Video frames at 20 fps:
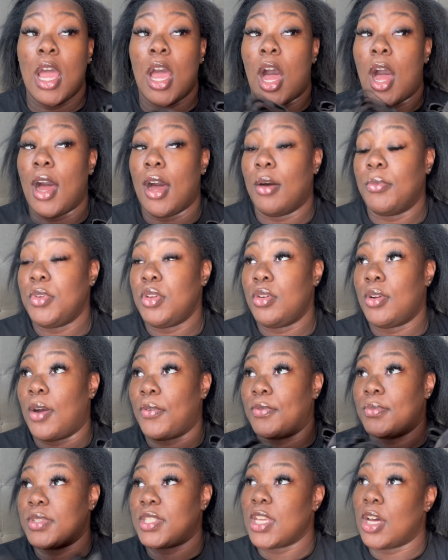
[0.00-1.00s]
You can go
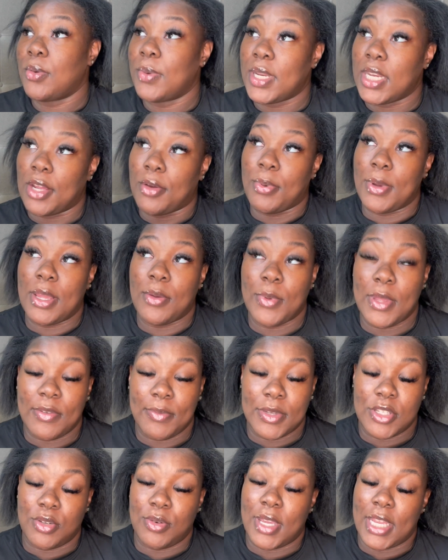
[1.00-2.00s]
from sewing to quick weave,
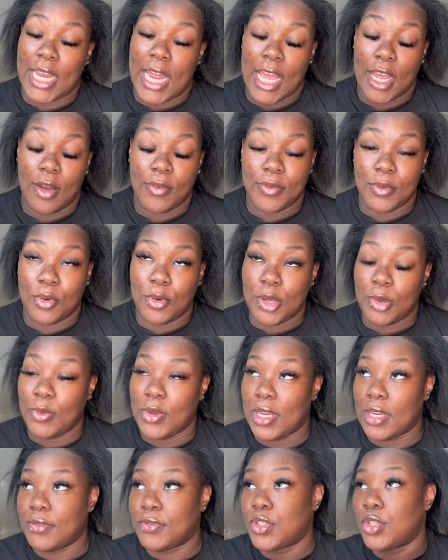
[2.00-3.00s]
but you cannot go from quick
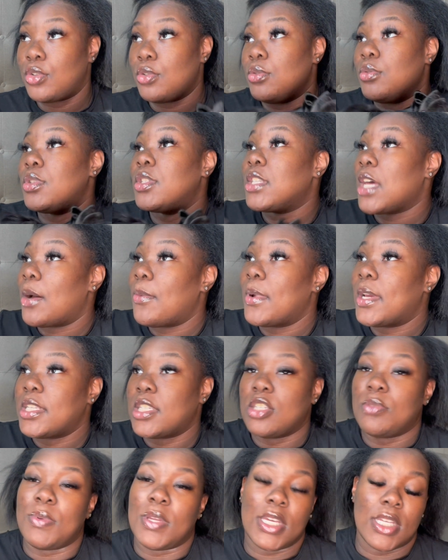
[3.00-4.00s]
weave to sewing
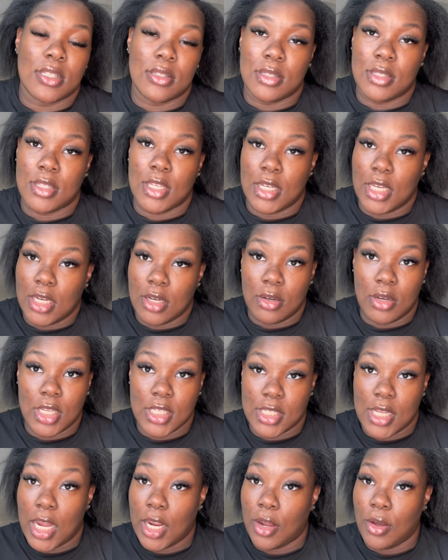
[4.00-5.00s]
just because the needle
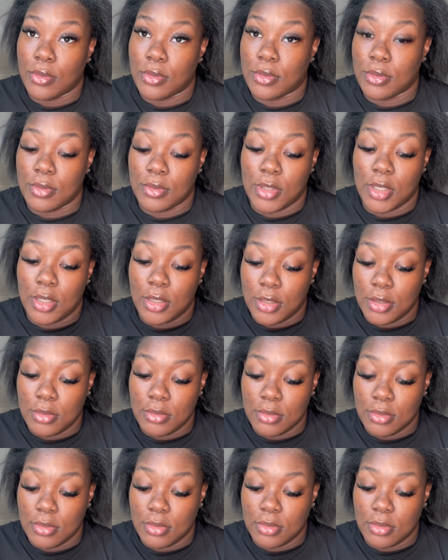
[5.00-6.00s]
does not go through the glue,
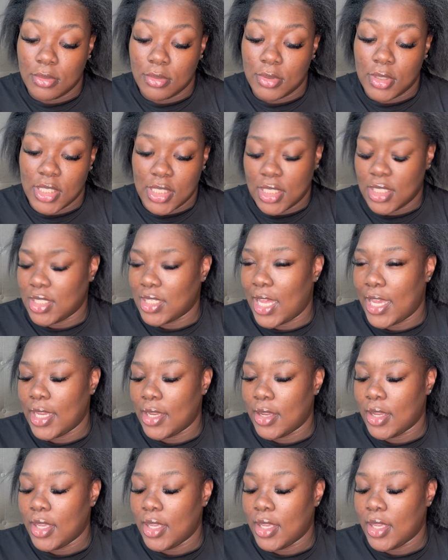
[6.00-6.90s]
because it's like